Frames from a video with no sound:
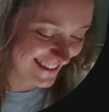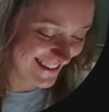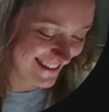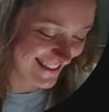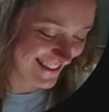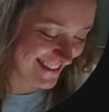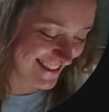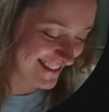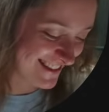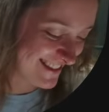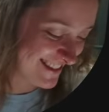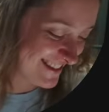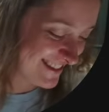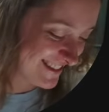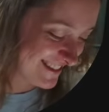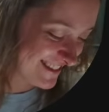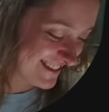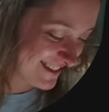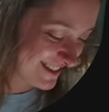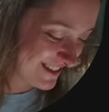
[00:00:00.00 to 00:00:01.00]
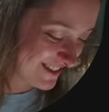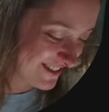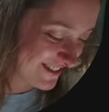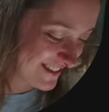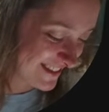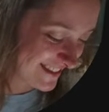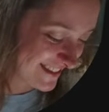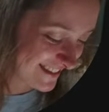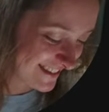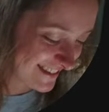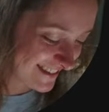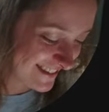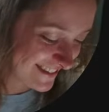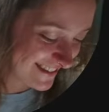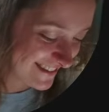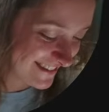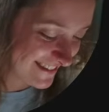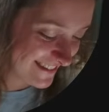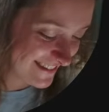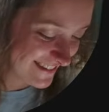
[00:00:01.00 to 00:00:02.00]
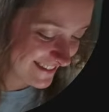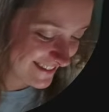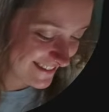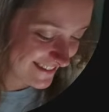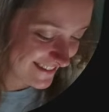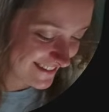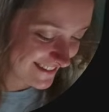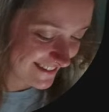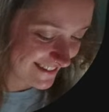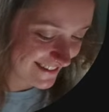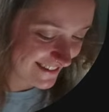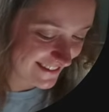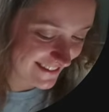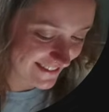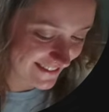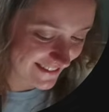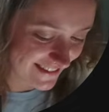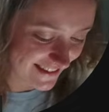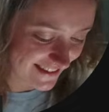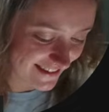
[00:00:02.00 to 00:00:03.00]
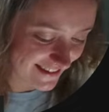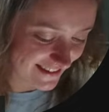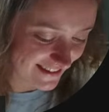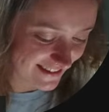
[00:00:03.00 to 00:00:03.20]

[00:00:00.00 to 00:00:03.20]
This thing's gonna look so weird. Right?